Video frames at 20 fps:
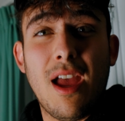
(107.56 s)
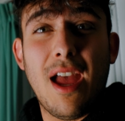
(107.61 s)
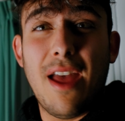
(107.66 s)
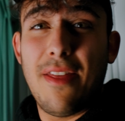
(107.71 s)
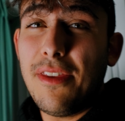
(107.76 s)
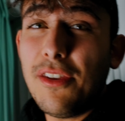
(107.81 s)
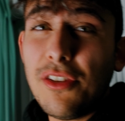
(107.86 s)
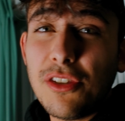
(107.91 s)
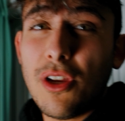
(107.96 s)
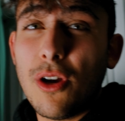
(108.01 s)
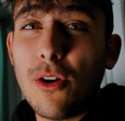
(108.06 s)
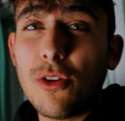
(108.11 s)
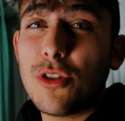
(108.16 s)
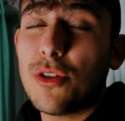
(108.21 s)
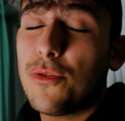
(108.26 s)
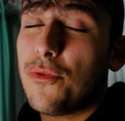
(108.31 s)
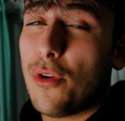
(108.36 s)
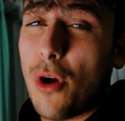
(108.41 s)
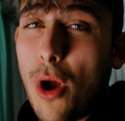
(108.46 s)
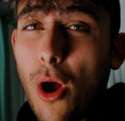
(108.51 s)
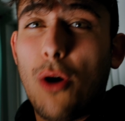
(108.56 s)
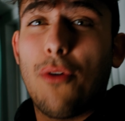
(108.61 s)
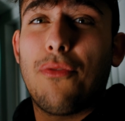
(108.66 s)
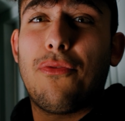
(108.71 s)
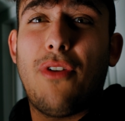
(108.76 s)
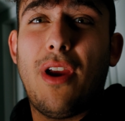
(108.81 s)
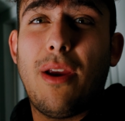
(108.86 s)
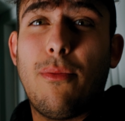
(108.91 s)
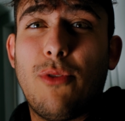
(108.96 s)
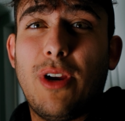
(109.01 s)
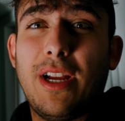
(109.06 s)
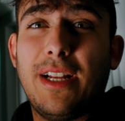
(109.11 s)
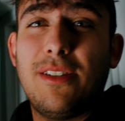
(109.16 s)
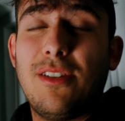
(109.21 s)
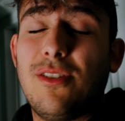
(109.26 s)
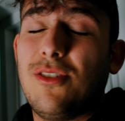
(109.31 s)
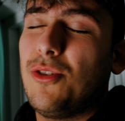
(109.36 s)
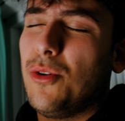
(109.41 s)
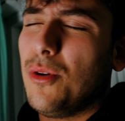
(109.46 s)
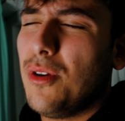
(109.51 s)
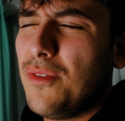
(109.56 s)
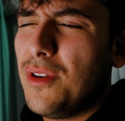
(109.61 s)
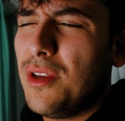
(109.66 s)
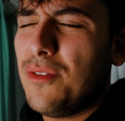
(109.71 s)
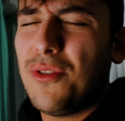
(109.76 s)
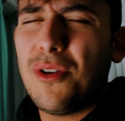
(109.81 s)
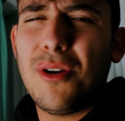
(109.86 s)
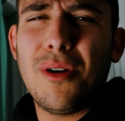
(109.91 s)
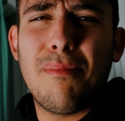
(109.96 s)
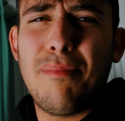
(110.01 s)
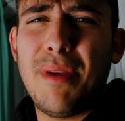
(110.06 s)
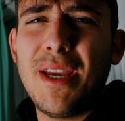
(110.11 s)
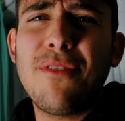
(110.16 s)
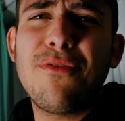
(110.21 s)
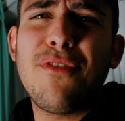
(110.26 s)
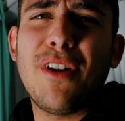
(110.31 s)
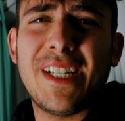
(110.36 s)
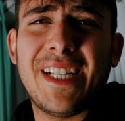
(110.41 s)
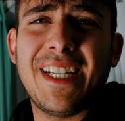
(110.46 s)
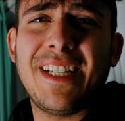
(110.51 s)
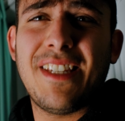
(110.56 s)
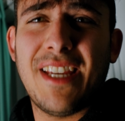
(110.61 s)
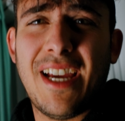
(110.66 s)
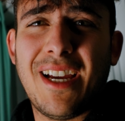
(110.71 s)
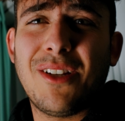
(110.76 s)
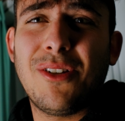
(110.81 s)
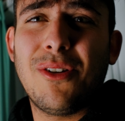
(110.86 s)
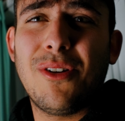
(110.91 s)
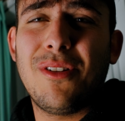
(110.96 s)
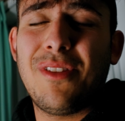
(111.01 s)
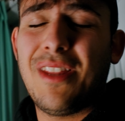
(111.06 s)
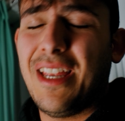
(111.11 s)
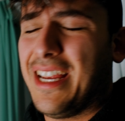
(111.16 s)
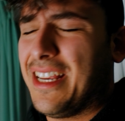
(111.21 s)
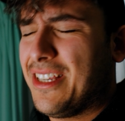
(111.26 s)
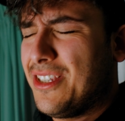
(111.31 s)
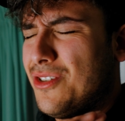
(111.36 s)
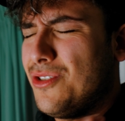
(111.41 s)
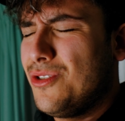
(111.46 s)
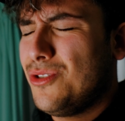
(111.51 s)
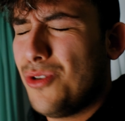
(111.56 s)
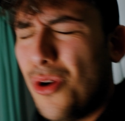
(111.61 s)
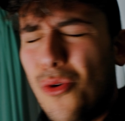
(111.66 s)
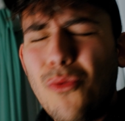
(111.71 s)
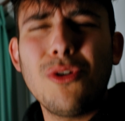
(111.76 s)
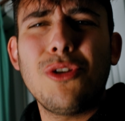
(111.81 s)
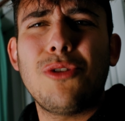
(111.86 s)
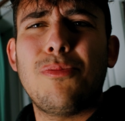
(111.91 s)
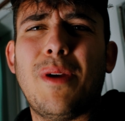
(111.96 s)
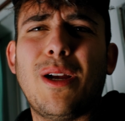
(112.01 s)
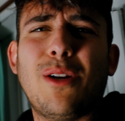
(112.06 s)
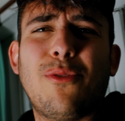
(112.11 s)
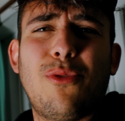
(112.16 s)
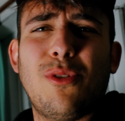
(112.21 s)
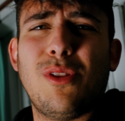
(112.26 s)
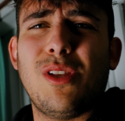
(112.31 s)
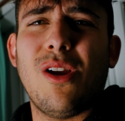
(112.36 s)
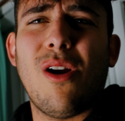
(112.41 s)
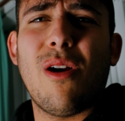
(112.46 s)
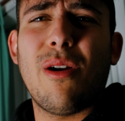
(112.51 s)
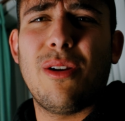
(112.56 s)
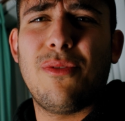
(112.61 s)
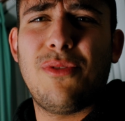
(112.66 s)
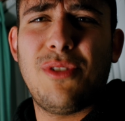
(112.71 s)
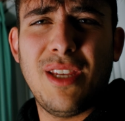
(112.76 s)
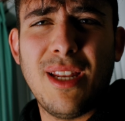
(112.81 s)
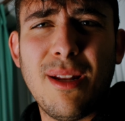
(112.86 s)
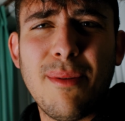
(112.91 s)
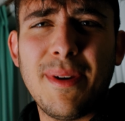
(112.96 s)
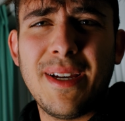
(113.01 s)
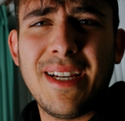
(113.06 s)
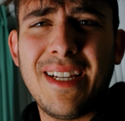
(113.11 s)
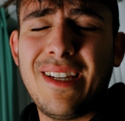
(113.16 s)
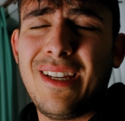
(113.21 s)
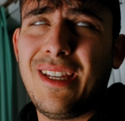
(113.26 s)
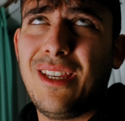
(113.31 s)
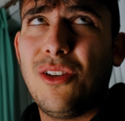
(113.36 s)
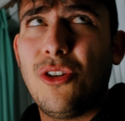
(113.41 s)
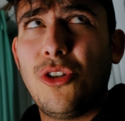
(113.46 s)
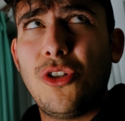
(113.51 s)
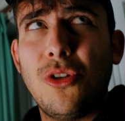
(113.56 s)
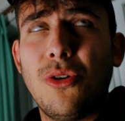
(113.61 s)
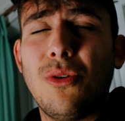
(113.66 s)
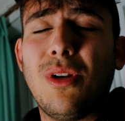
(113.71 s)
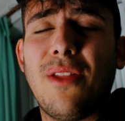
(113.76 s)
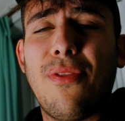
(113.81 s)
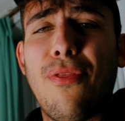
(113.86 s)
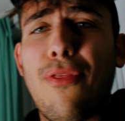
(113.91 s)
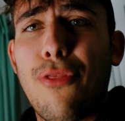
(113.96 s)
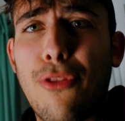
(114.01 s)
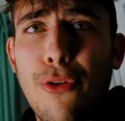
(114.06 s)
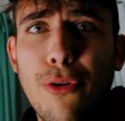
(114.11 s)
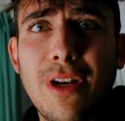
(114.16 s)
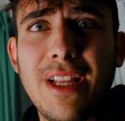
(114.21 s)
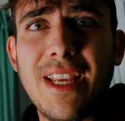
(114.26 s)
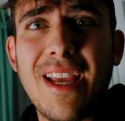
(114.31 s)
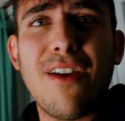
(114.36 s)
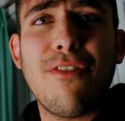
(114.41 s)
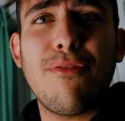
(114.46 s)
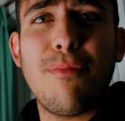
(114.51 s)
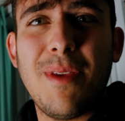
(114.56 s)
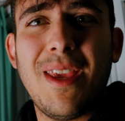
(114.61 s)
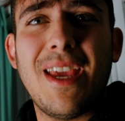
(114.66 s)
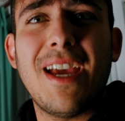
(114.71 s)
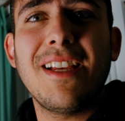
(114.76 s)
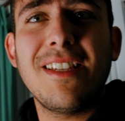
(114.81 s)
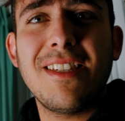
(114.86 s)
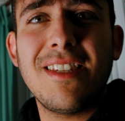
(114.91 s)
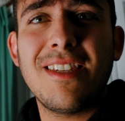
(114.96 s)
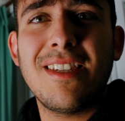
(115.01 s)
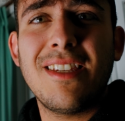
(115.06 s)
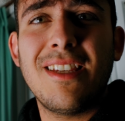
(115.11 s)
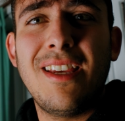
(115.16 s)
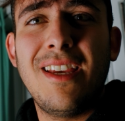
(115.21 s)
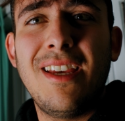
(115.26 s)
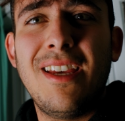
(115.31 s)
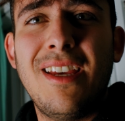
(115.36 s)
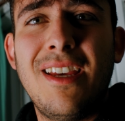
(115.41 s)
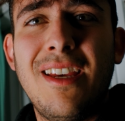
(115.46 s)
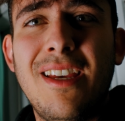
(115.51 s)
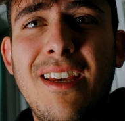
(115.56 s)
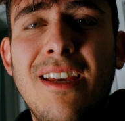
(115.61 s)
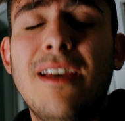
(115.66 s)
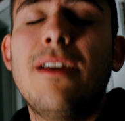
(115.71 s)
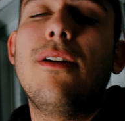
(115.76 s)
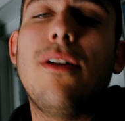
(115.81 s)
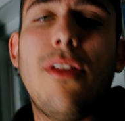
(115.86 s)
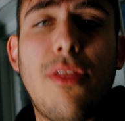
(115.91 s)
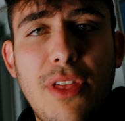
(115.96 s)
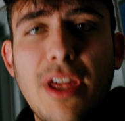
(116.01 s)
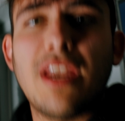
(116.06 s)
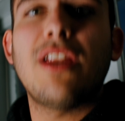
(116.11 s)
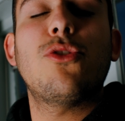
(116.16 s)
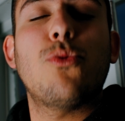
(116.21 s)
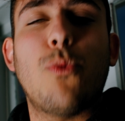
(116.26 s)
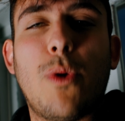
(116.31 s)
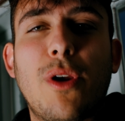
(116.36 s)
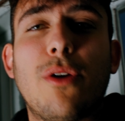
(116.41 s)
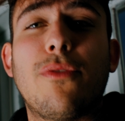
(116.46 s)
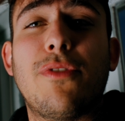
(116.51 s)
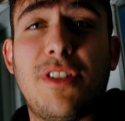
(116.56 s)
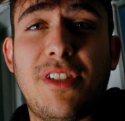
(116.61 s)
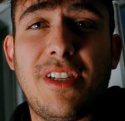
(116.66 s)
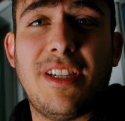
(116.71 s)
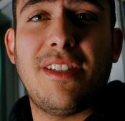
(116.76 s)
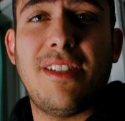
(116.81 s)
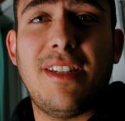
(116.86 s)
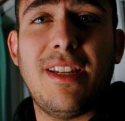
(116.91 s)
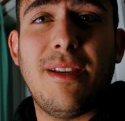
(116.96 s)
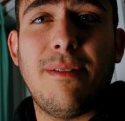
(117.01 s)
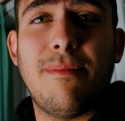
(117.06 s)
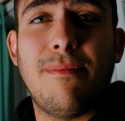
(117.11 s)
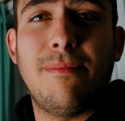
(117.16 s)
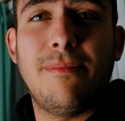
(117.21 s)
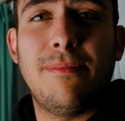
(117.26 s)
And this goes for all frame rates. So even if you're a big tech nerd that has no respect for the art of cinema and you shoot in 30 FPS, then it's 1/60.